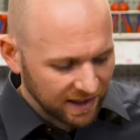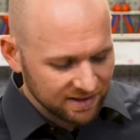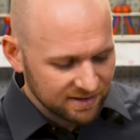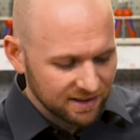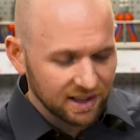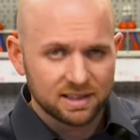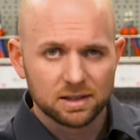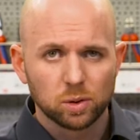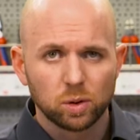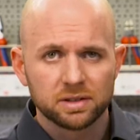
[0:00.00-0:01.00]
process
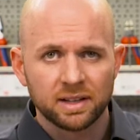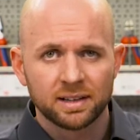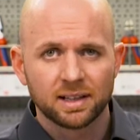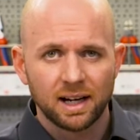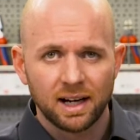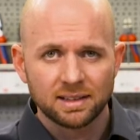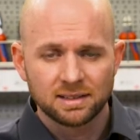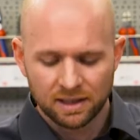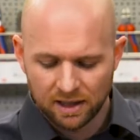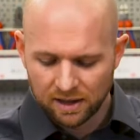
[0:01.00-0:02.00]
creates a burr on
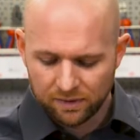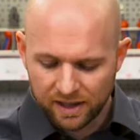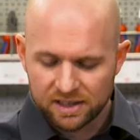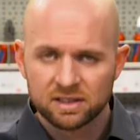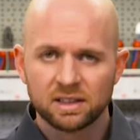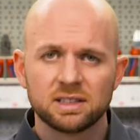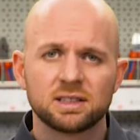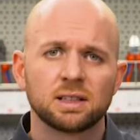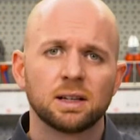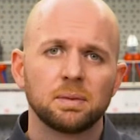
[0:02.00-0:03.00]
the inside of the pipe,
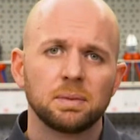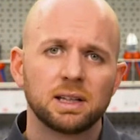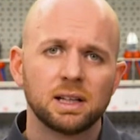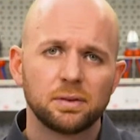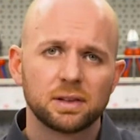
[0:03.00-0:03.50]
which I